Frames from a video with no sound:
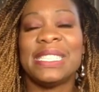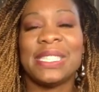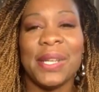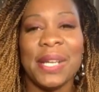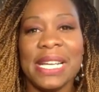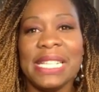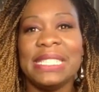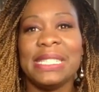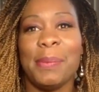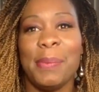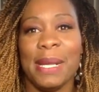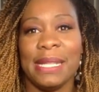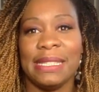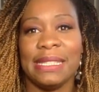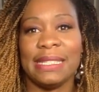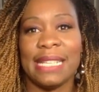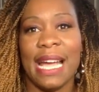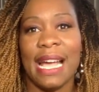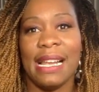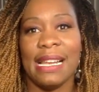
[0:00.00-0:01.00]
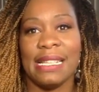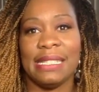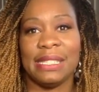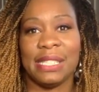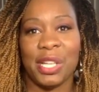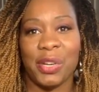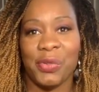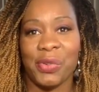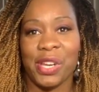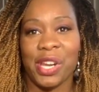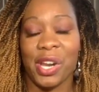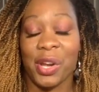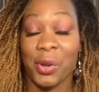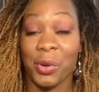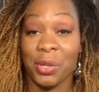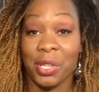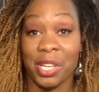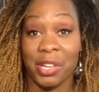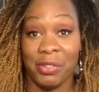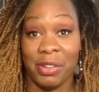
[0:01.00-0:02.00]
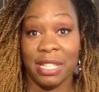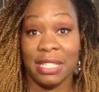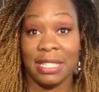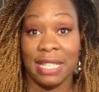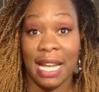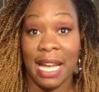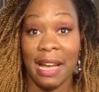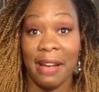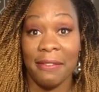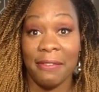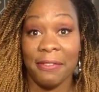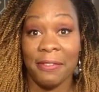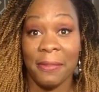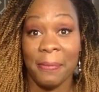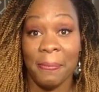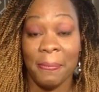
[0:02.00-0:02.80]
So is a business analyst career a good career to have?